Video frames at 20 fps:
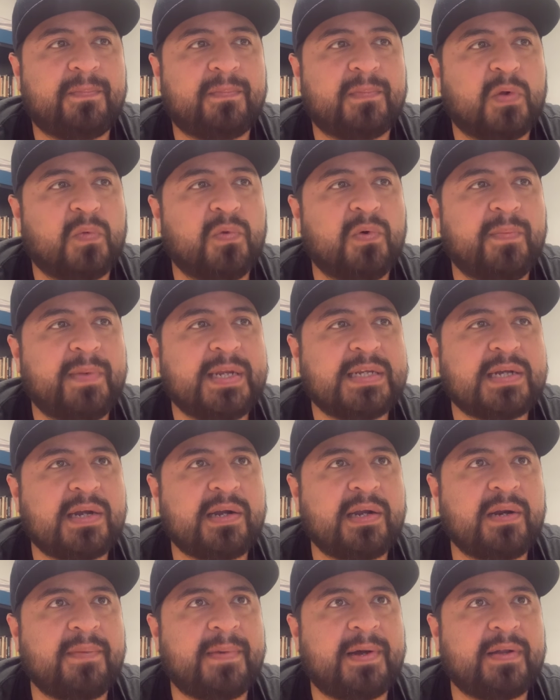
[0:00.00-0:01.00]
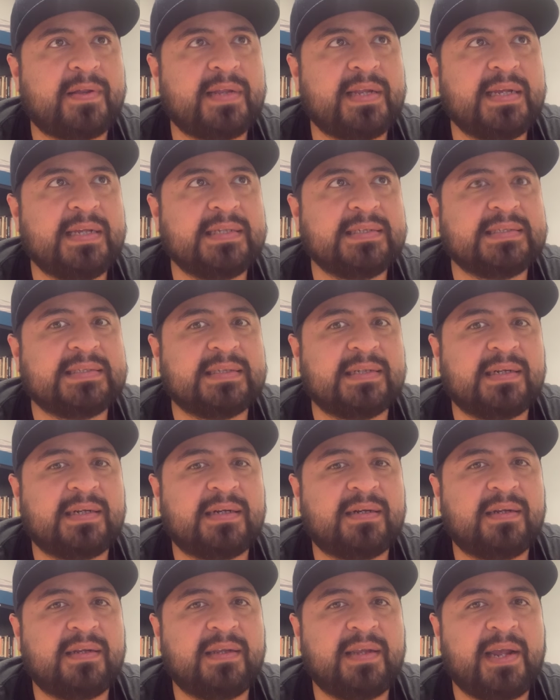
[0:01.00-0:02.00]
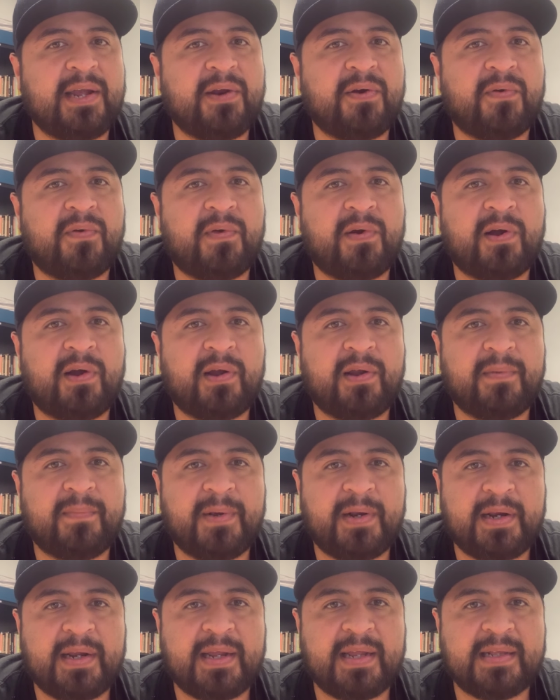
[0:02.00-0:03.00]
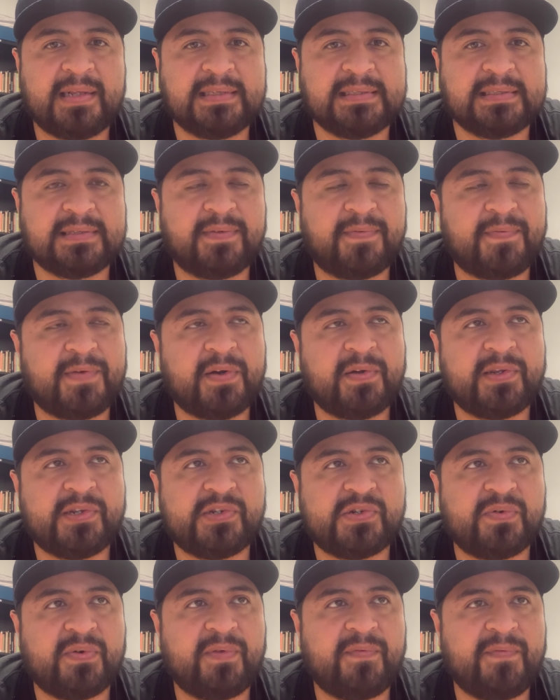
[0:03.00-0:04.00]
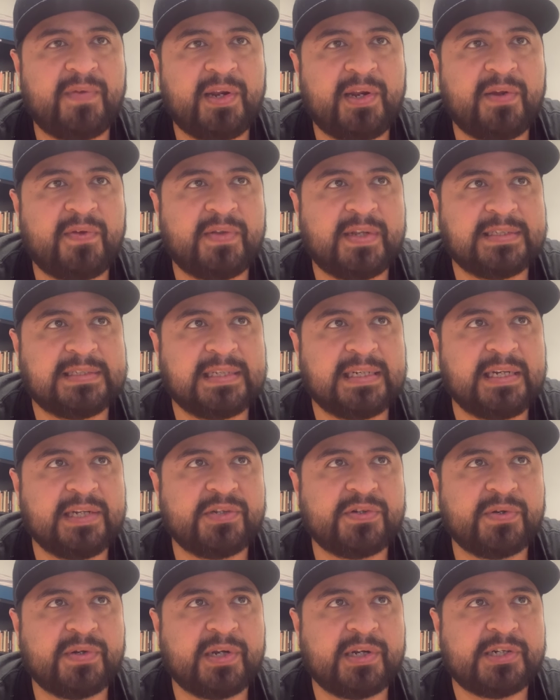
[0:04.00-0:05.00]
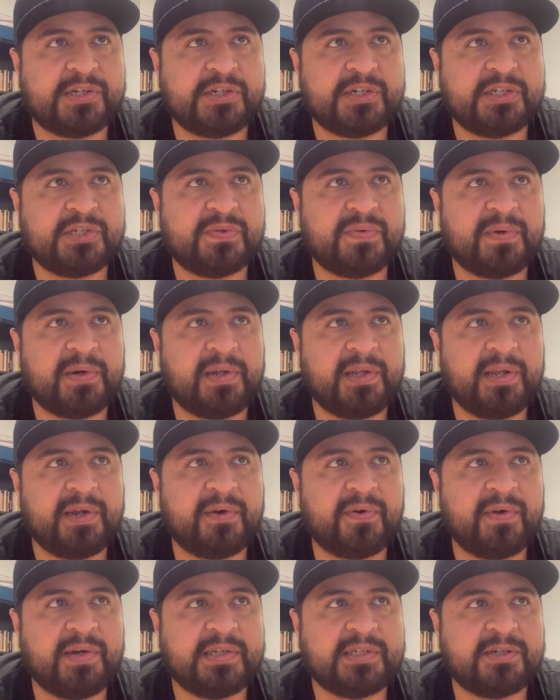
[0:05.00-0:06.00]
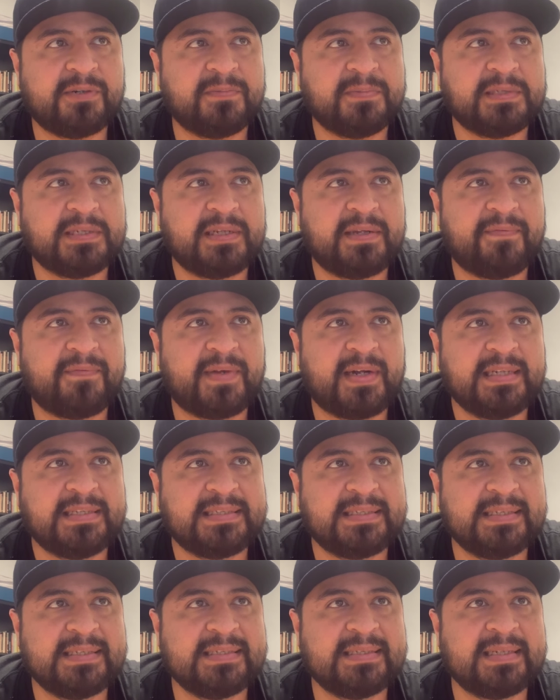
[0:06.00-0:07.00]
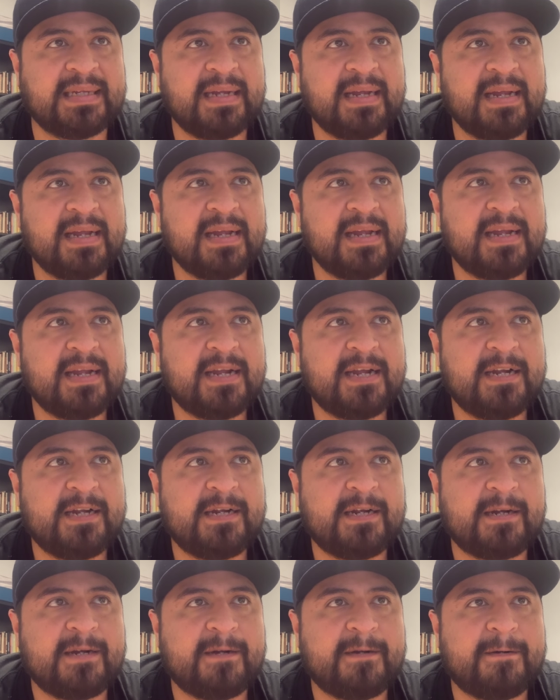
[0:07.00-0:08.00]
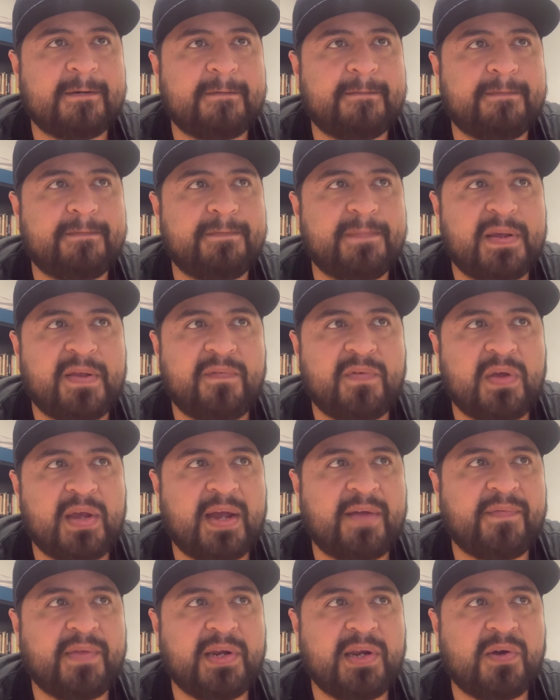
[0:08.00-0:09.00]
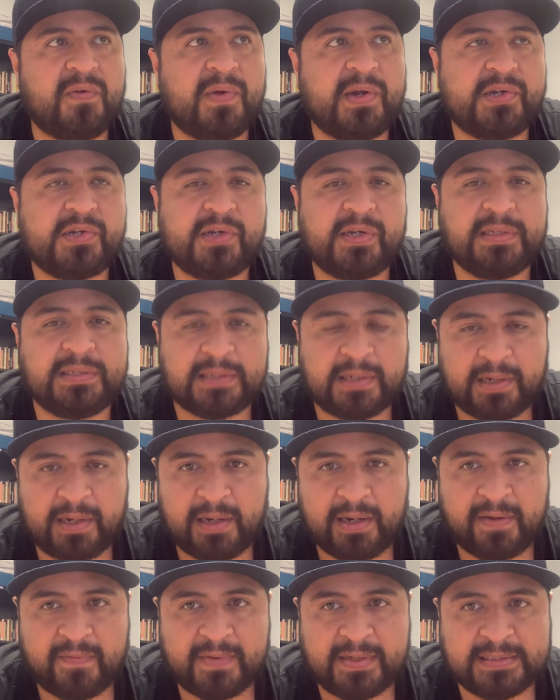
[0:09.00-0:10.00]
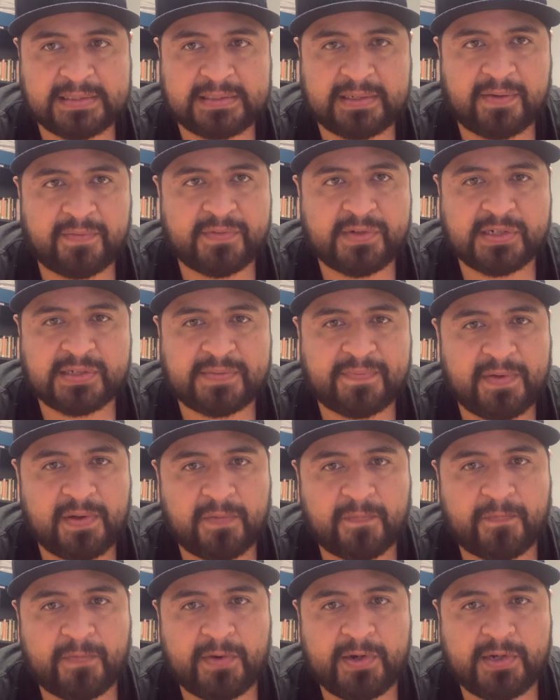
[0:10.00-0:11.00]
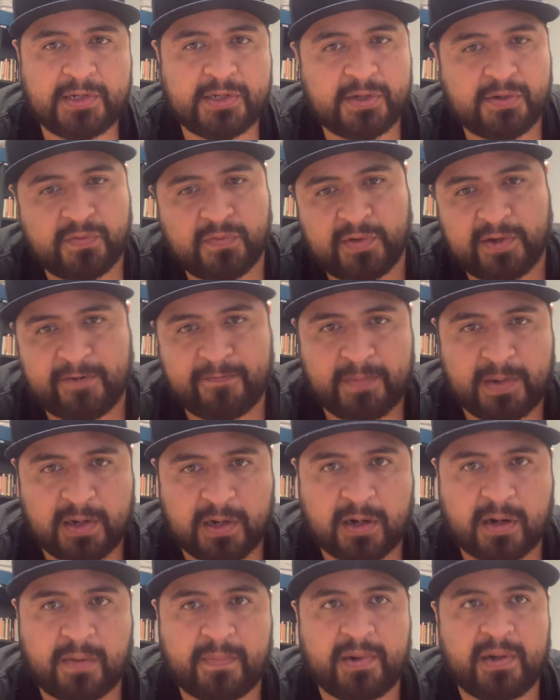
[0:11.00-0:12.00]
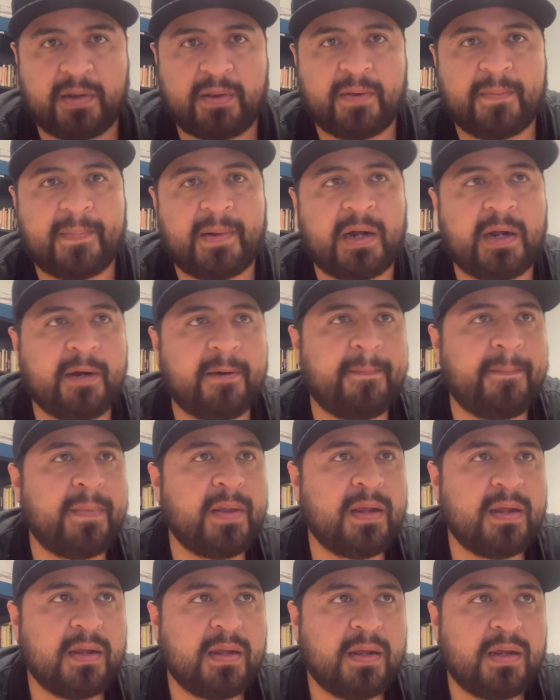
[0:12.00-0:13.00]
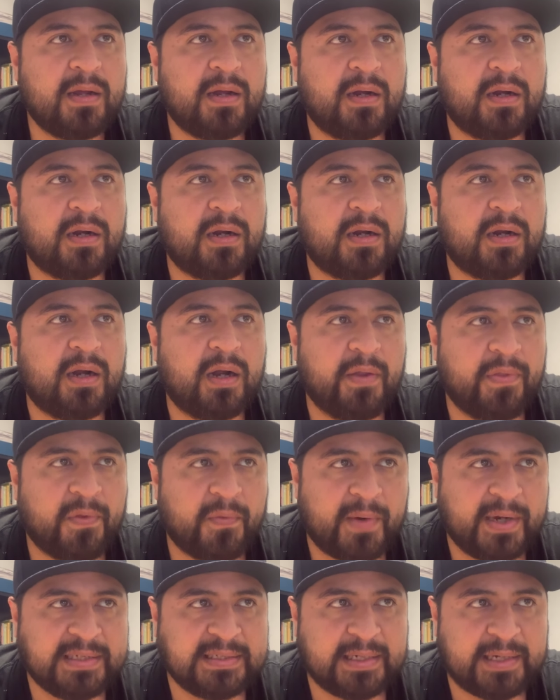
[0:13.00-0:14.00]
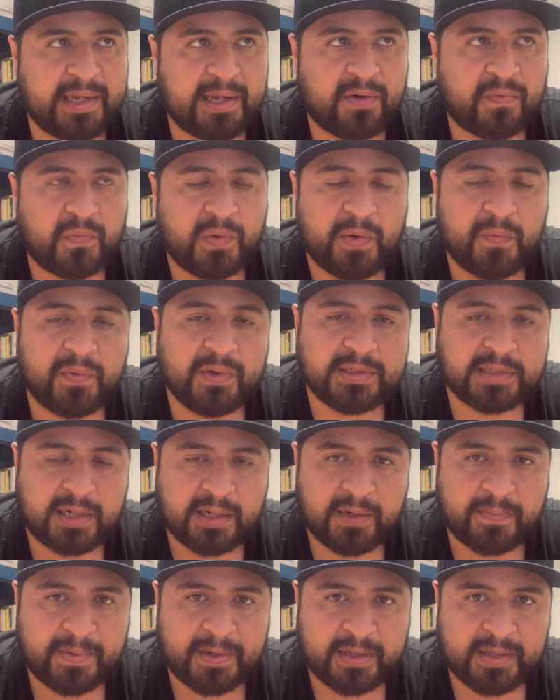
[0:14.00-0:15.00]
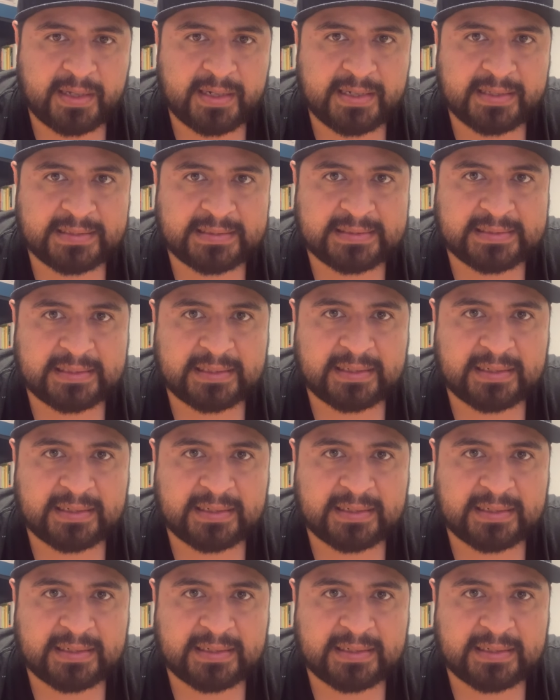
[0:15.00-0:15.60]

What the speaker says: we'll be talking about these later on. But again, this is a fairly short video that's an introduction to our literary terms and devices. If you have any questions on any of this stuff, just feel free to leave me a comment on the bottom. Otherwise, again, we will talk about these